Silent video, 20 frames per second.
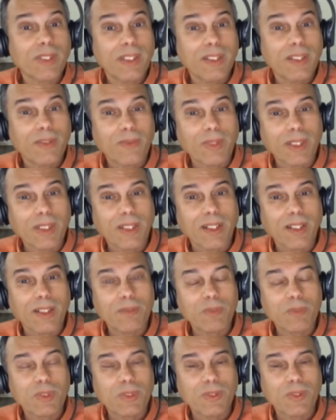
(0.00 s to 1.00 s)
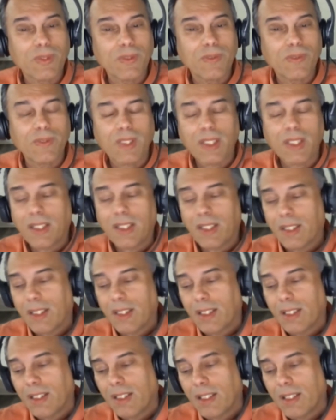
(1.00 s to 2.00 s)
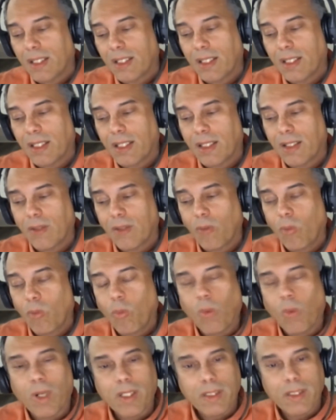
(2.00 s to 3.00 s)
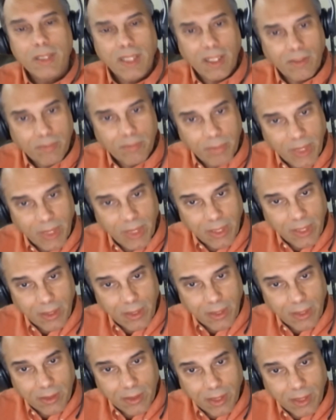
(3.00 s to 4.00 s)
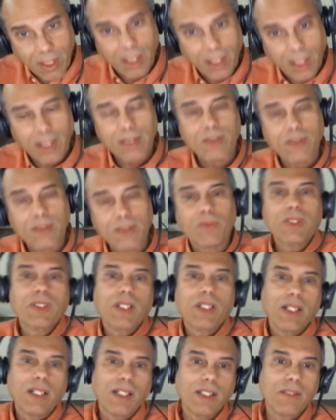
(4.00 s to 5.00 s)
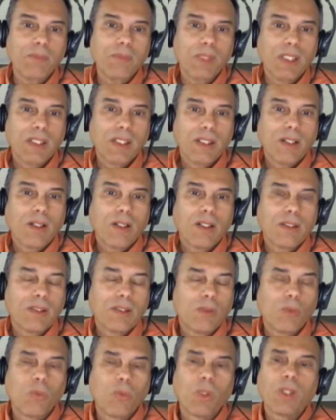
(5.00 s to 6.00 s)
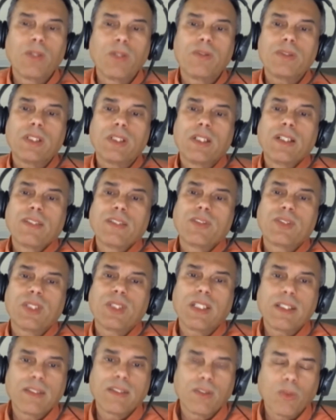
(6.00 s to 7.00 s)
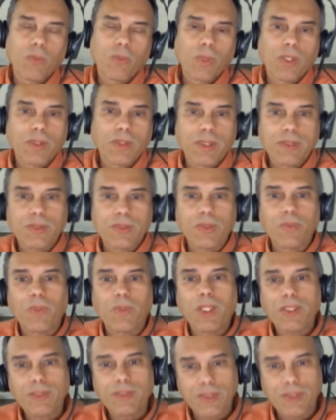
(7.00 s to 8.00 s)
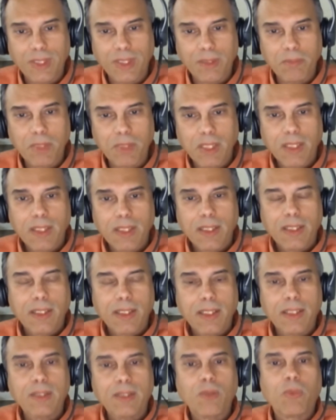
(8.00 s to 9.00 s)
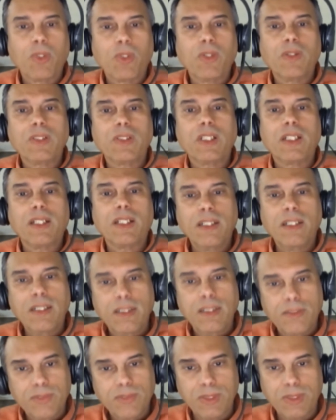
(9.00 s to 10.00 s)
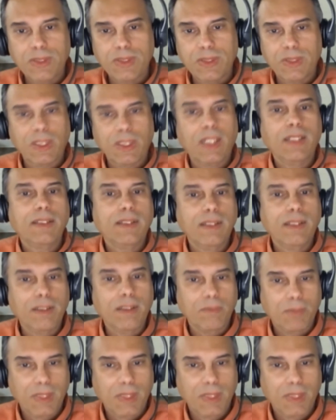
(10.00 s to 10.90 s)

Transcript: when it comes to what they have been taught over time, the world, an understanding of the world that surrounds them, and the world that lives inside them.